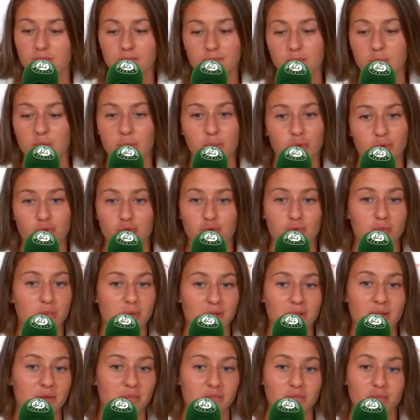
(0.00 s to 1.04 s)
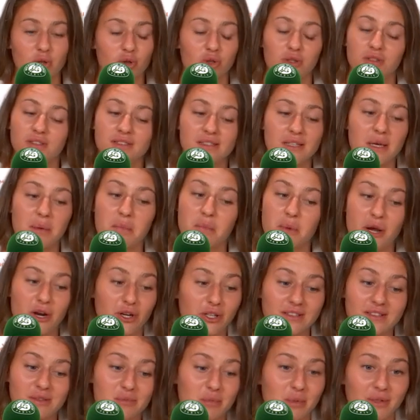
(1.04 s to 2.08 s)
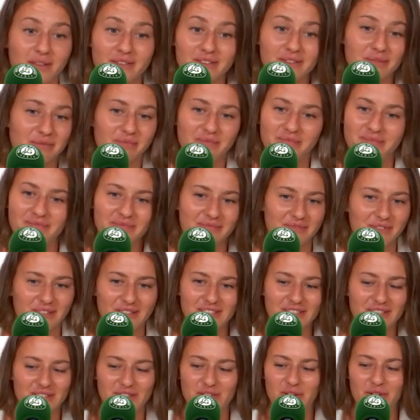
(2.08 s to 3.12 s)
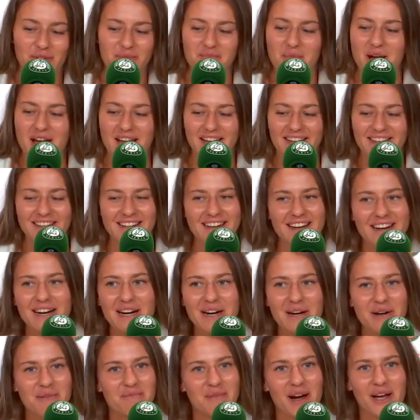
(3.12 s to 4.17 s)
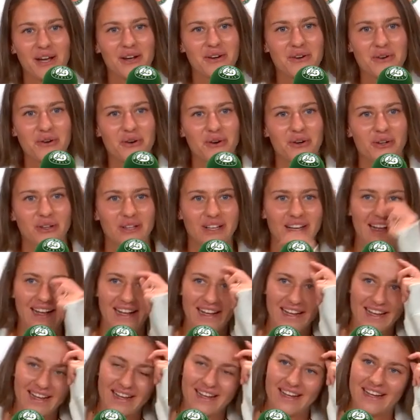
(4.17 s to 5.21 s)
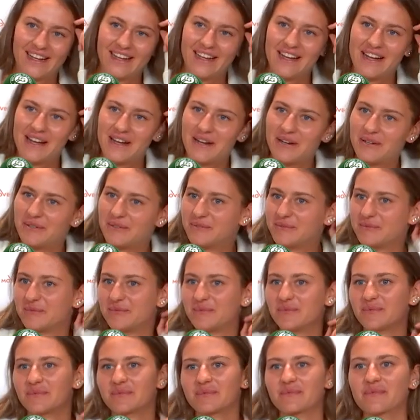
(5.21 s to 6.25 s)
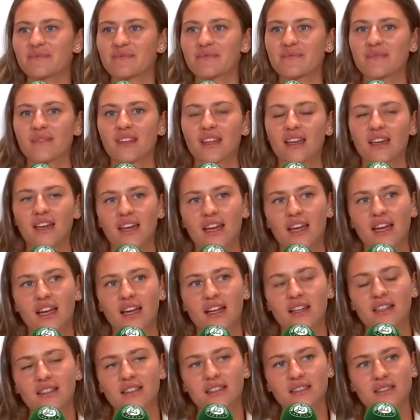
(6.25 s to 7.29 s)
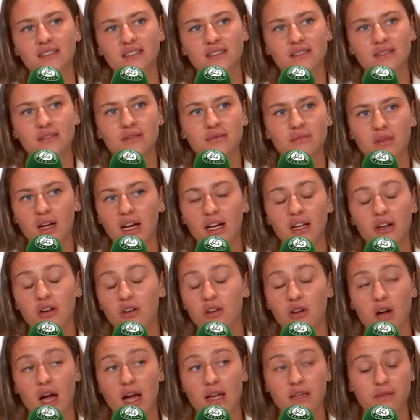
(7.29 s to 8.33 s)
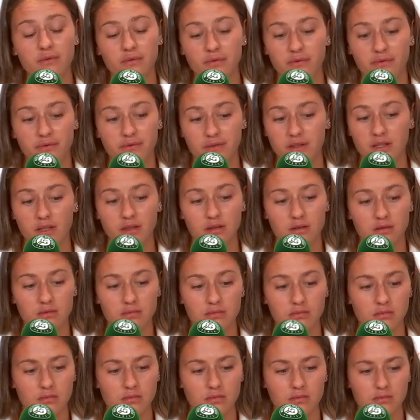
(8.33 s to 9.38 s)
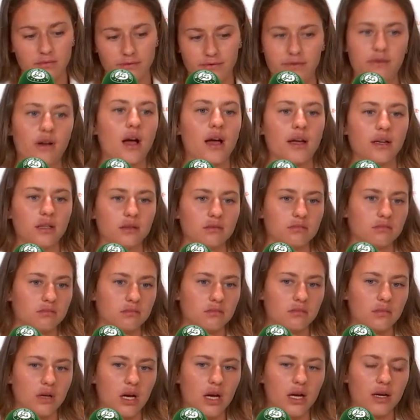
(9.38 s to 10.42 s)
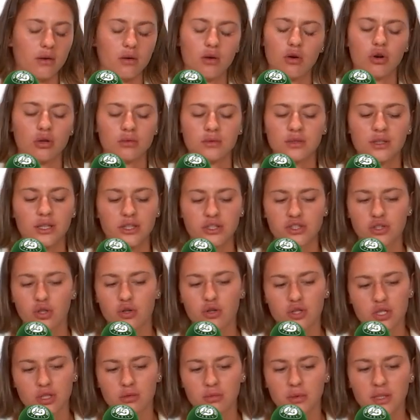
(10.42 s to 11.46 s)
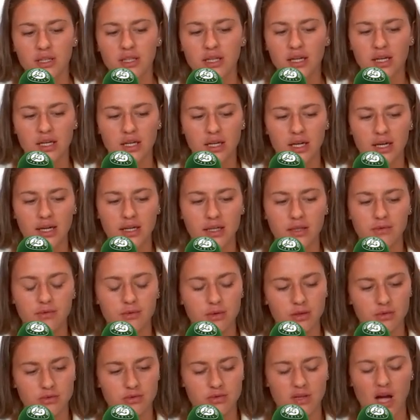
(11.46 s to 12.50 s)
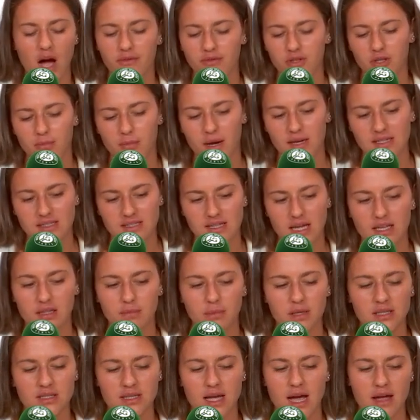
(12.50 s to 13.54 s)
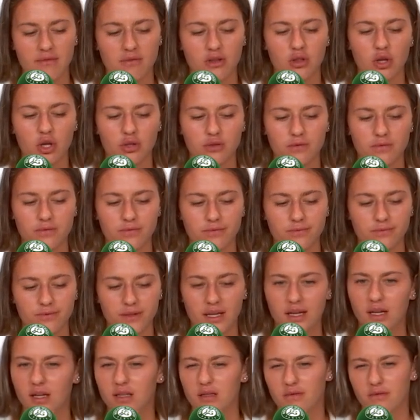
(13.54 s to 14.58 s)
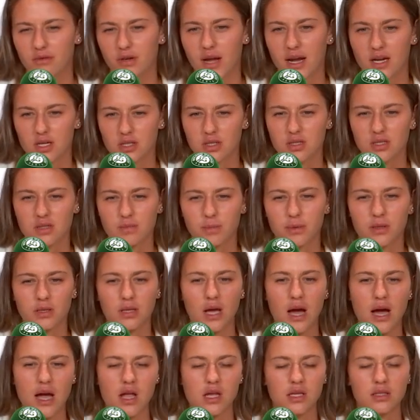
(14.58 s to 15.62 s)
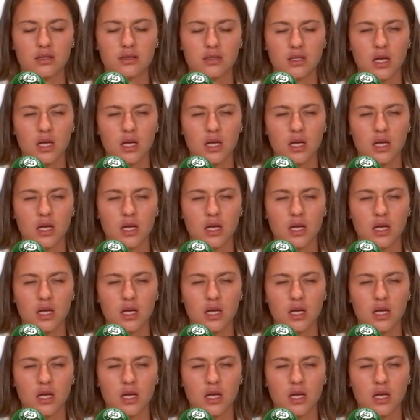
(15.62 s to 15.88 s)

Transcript: People should be honestly embarrassed, but this is not my call. And I don't know, I feel fine. On the social media, after my statements, I have a lot of negative reactions, but I